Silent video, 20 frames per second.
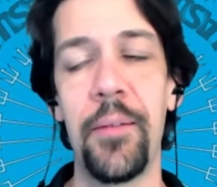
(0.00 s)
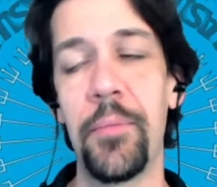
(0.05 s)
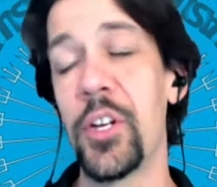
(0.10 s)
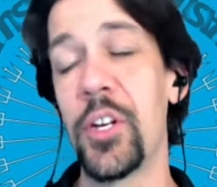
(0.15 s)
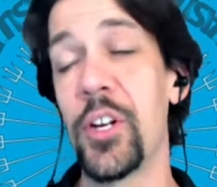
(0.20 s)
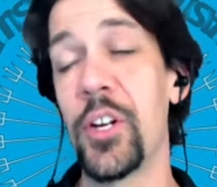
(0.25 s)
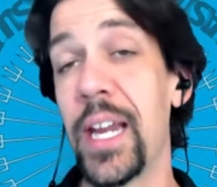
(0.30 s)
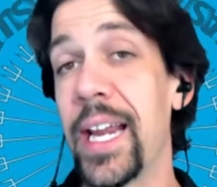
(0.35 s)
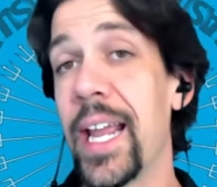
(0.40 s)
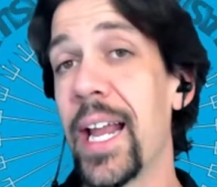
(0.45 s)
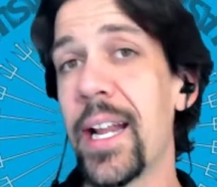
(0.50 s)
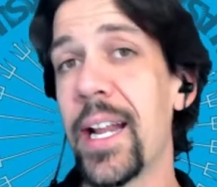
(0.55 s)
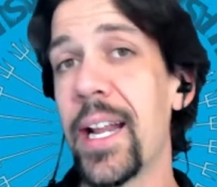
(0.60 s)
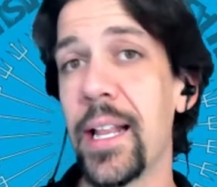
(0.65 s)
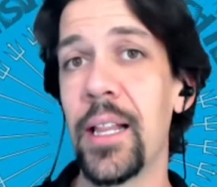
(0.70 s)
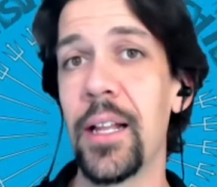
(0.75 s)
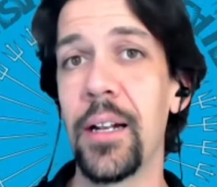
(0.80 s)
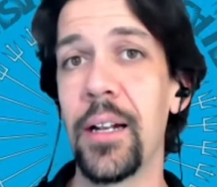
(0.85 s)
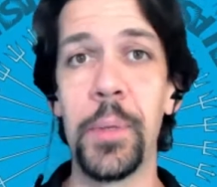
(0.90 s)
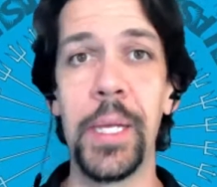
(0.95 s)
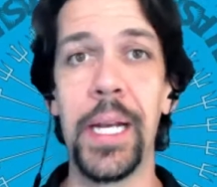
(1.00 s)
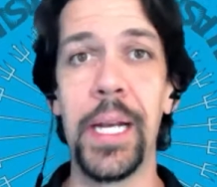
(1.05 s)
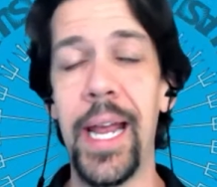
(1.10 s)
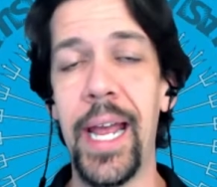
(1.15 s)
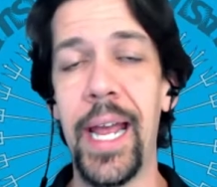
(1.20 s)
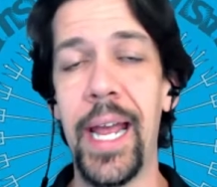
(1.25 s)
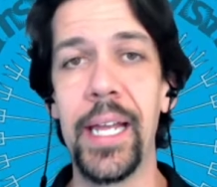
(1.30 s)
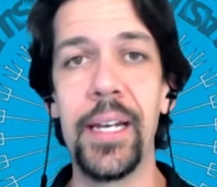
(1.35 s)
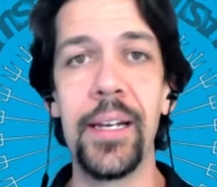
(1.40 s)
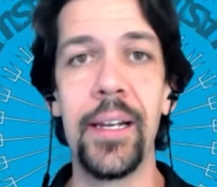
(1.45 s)
You can get a little bit
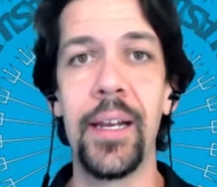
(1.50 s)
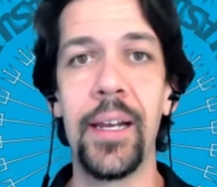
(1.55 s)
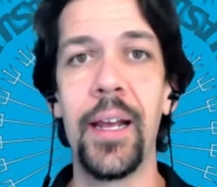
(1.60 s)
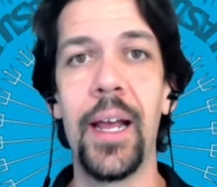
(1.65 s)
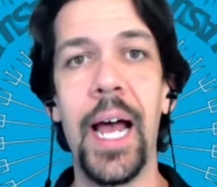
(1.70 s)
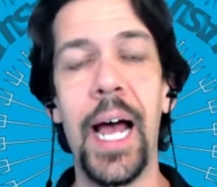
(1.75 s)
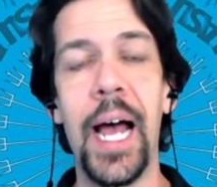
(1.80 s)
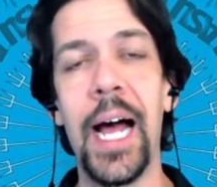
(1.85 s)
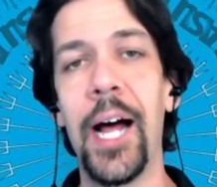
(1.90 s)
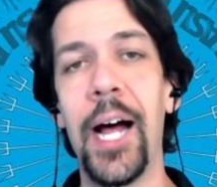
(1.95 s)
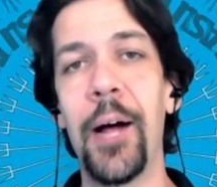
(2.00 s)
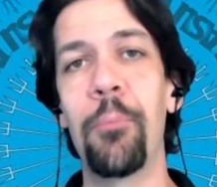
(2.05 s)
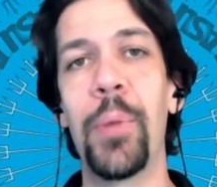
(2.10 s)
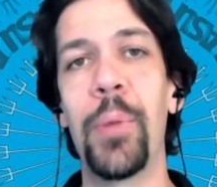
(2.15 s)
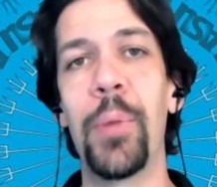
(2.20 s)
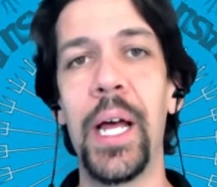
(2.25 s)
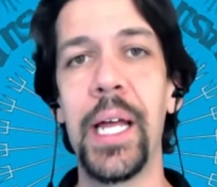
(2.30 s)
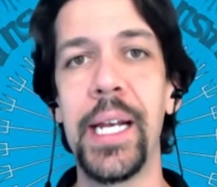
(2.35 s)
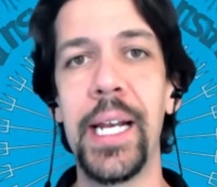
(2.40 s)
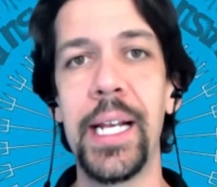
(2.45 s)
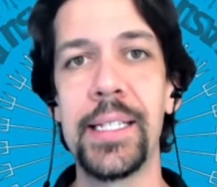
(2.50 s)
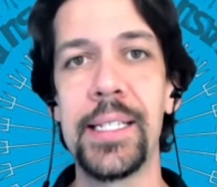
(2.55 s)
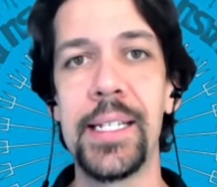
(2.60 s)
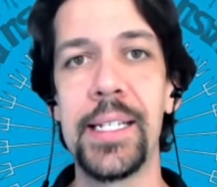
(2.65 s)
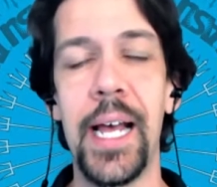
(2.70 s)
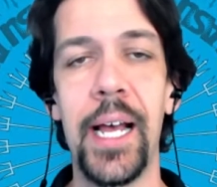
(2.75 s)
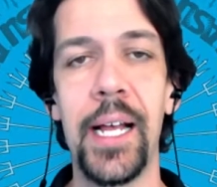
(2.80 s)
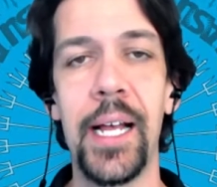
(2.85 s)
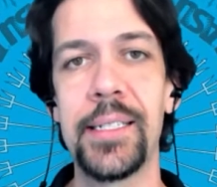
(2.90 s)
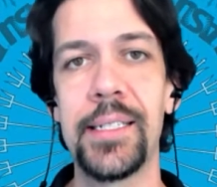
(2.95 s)
ahead, but it's
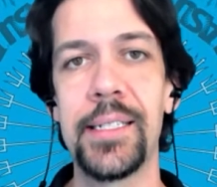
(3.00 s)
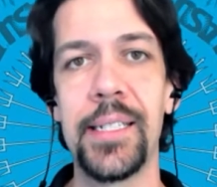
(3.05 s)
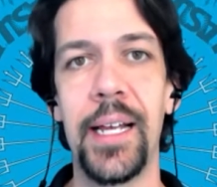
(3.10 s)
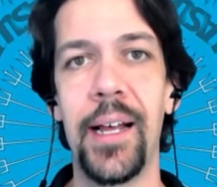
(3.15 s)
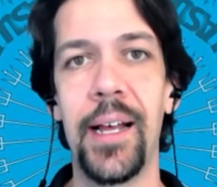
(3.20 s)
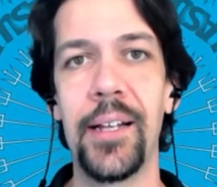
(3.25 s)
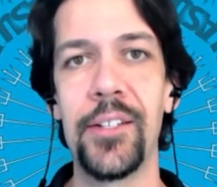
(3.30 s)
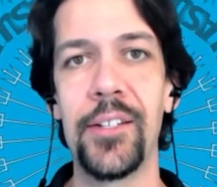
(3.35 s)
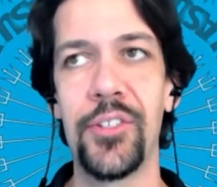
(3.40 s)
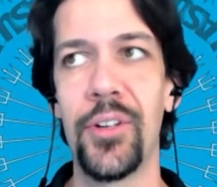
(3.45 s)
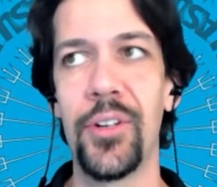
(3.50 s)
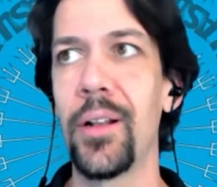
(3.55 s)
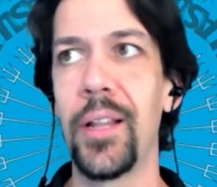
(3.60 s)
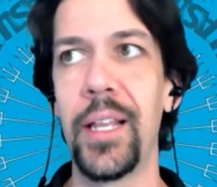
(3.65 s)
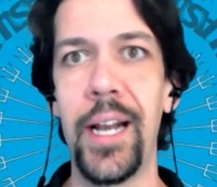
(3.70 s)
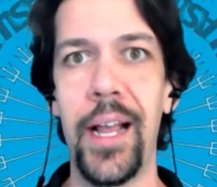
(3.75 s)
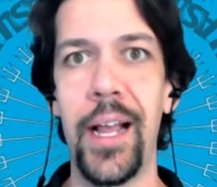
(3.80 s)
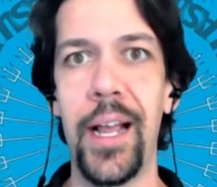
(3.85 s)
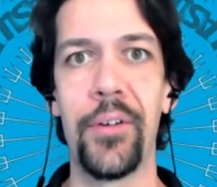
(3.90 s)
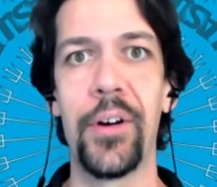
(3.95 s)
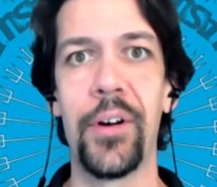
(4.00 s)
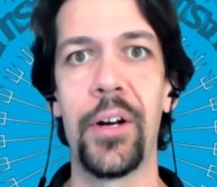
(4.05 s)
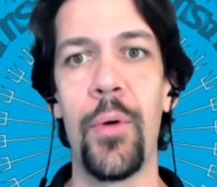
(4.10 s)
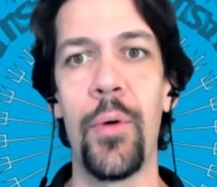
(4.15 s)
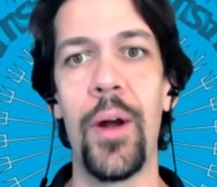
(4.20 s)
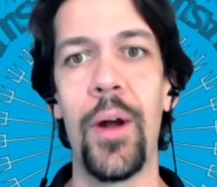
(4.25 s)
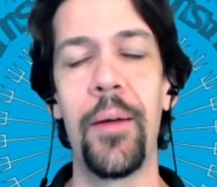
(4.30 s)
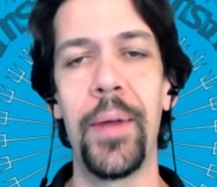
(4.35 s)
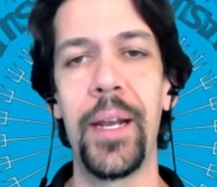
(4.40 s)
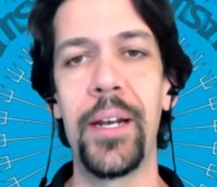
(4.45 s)
not certainly not a
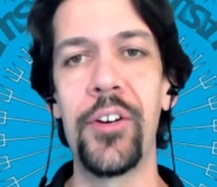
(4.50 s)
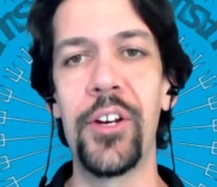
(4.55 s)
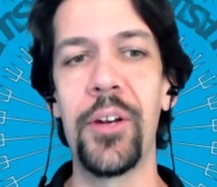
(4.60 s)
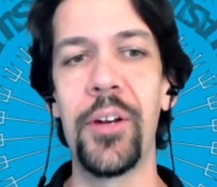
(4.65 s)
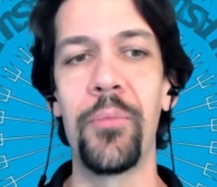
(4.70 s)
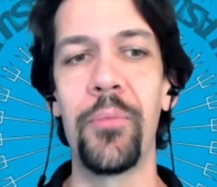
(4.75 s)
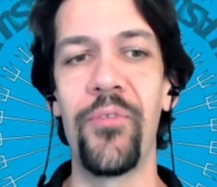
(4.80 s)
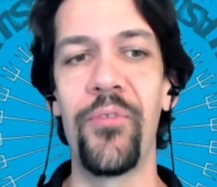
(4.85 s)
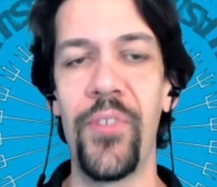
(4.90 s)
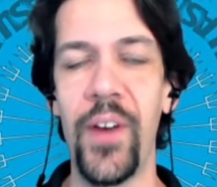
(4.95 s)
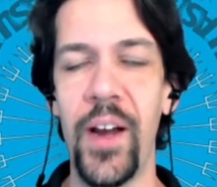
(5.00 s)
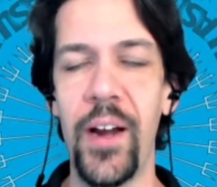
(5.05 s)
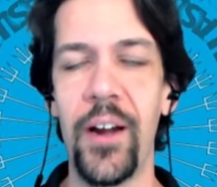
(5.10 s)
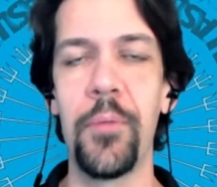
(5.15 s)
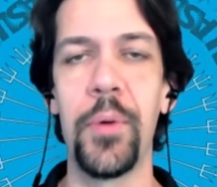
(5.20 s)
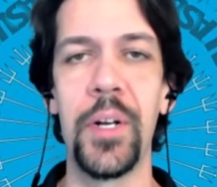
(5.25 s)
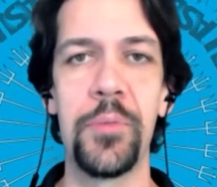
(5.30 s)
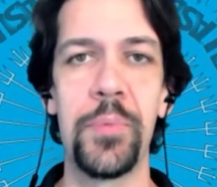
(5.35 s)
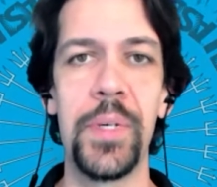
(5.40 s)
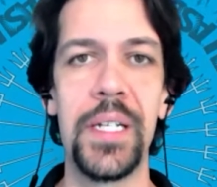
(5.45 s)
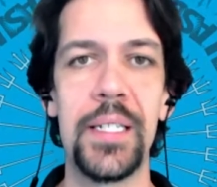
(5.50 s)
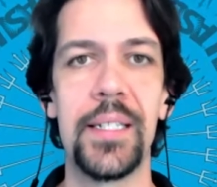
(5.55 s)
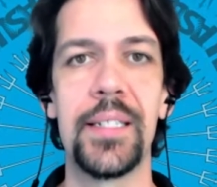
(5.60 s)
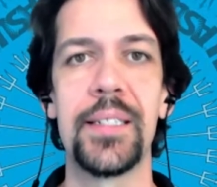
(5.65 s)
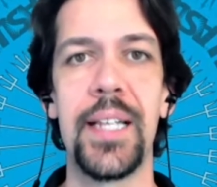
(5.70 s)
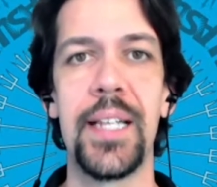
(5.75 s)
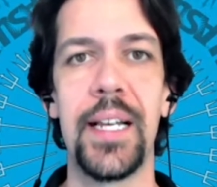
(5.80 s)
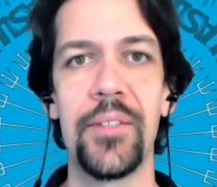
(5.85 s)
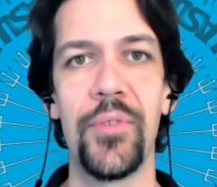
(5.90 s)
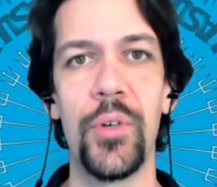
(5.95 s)
requirement. You can very much be
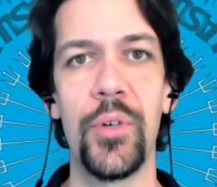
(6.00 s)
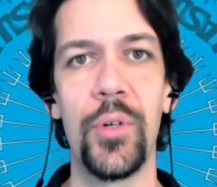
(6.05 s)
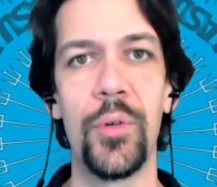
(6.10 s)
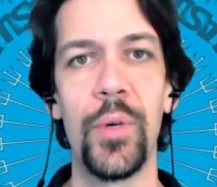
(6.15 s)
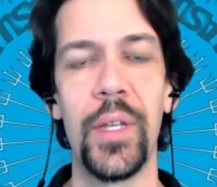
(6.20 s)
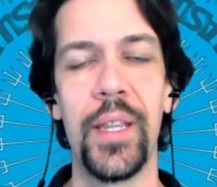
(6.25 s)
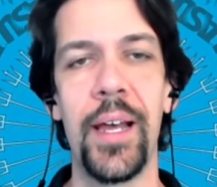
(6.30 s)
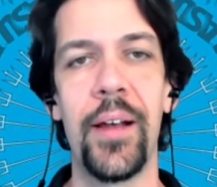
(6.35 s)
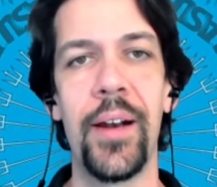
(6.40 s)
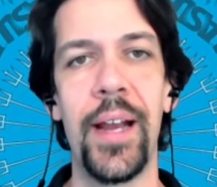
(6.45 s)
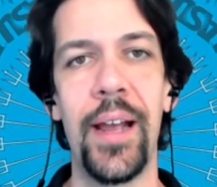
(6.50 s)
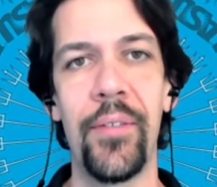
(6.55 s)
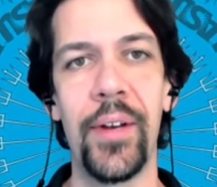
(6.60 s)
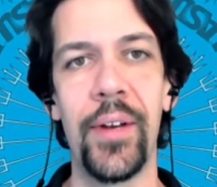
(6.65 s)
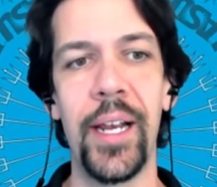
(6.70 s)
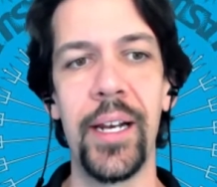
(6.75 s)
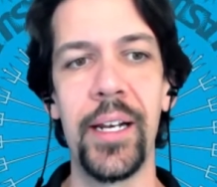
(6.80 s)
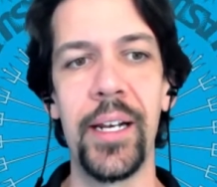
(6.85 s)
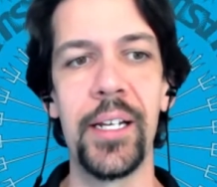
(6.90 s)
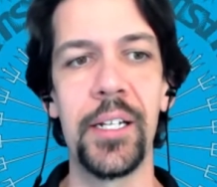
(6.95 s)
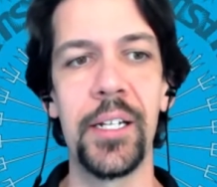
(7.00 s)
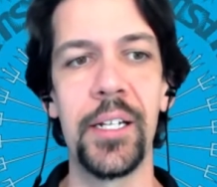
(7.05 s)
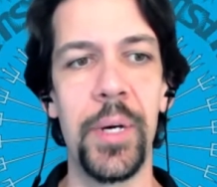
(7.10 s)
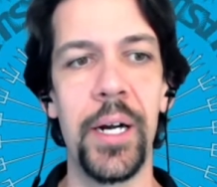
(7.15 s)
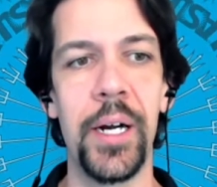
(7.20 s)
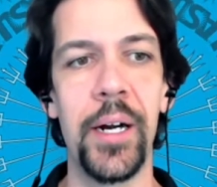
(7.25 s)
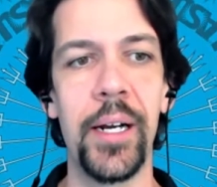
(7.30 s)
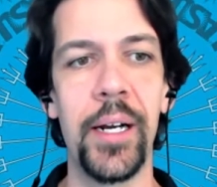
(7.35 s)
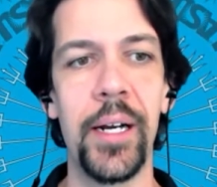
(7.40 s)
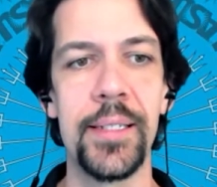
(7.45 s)
successful without having any
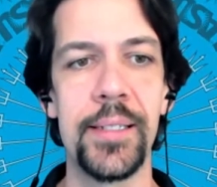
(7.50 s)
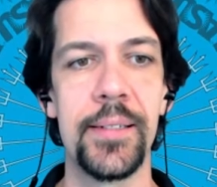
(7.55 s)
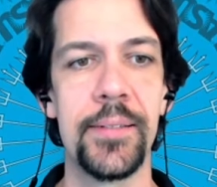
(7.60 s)
experience.